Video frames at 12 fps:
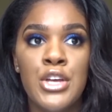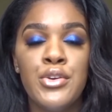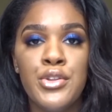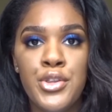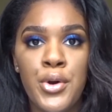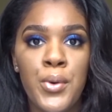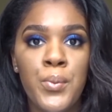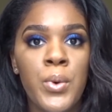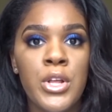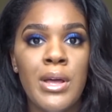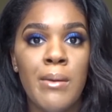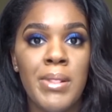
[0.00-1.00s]
you don't
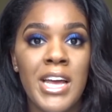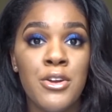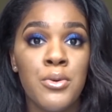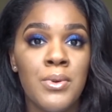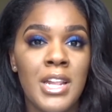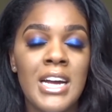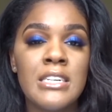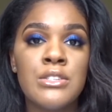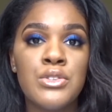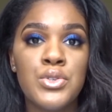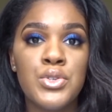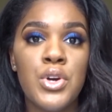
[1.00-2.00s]
want to apply your
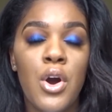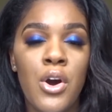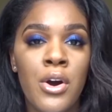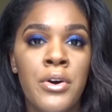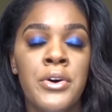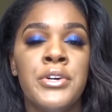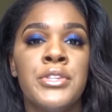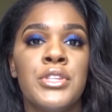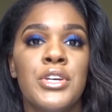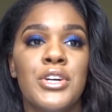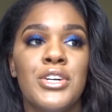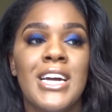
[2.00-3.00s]
relaxer on
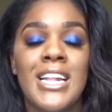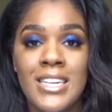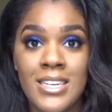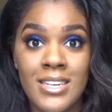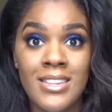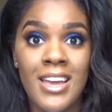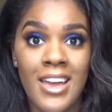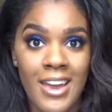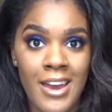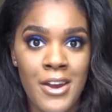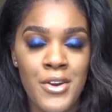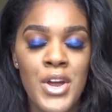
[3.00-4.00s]
clean
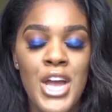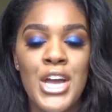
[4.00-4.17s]
hair.